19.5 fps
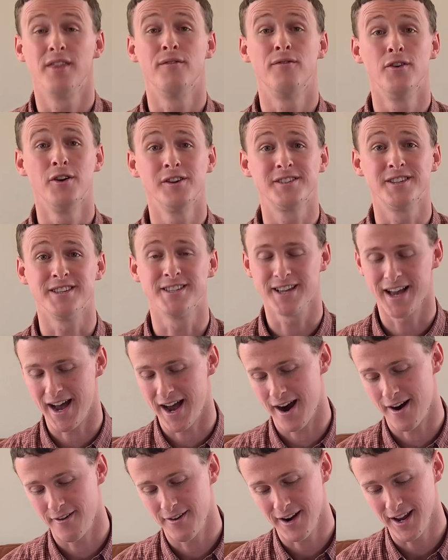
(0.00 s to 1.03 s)
verses
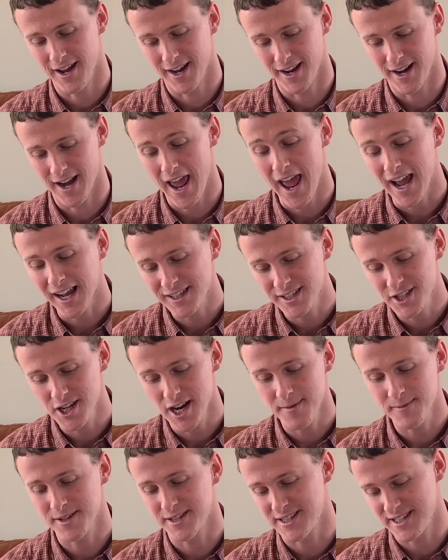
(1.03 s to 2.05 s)
are in Acts
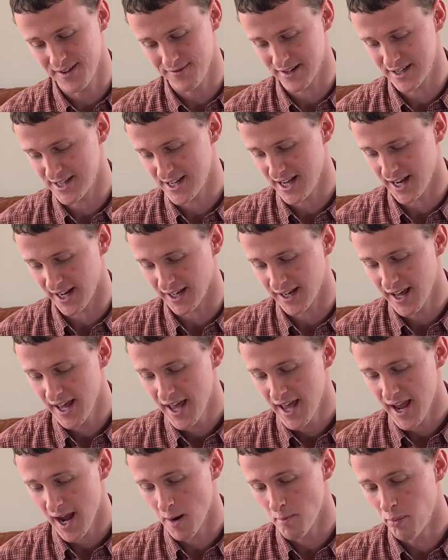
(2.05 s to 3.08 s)
chapter 17,
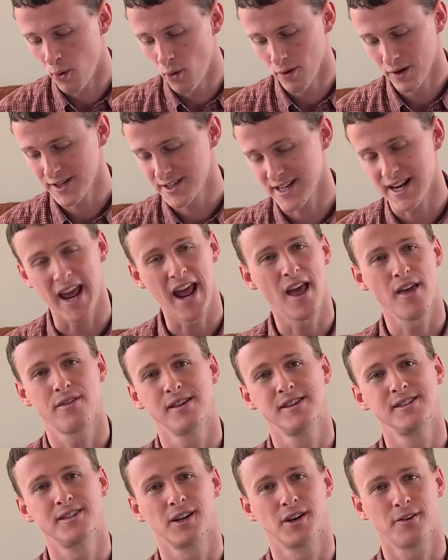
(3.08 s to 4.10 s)
and Paul is in
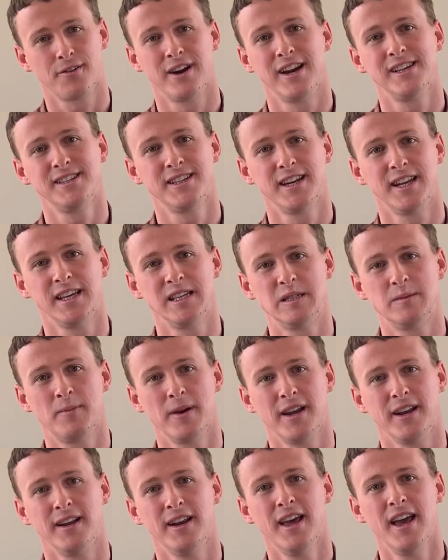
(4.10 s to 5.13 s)
Athens in Greece, and he's
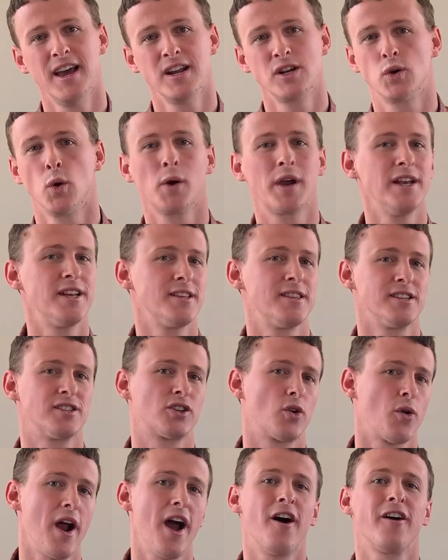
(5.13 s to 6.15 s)
been talking to this
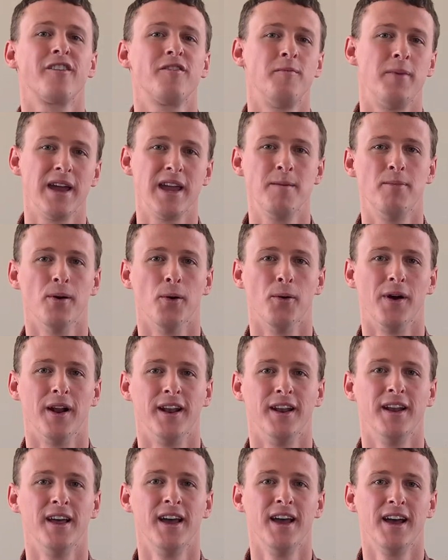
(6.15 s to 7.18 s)
crowd of people,
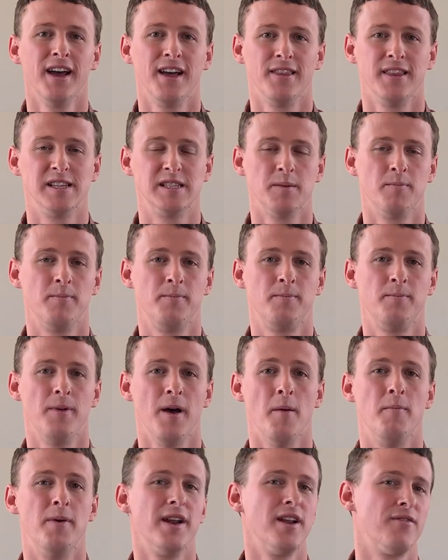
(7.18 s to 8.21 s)
and there's
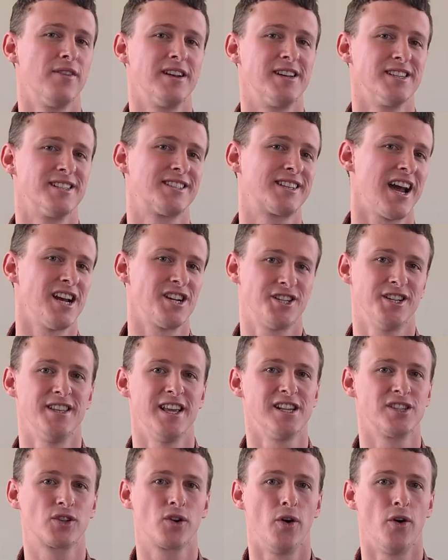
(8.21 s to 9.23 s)
a bit of a discussion
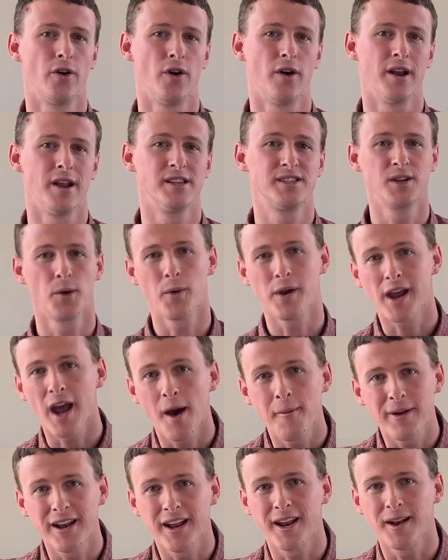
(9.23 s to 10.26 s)
that's gone on, and so we're
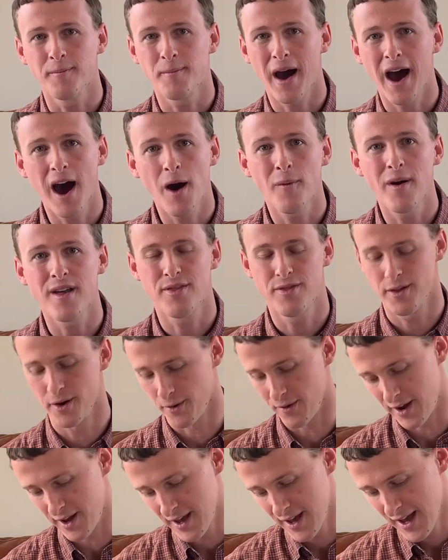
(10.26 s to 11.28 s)
coming in partway
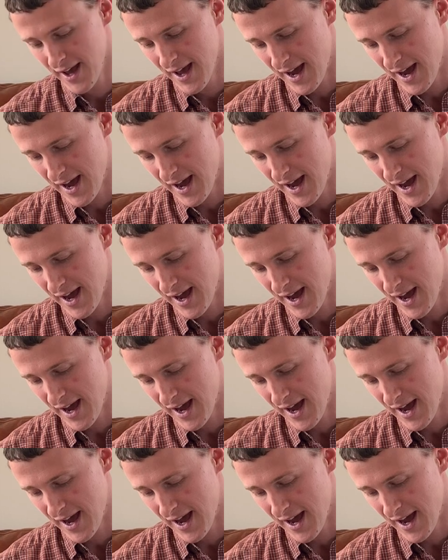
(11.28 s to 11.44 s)
through it.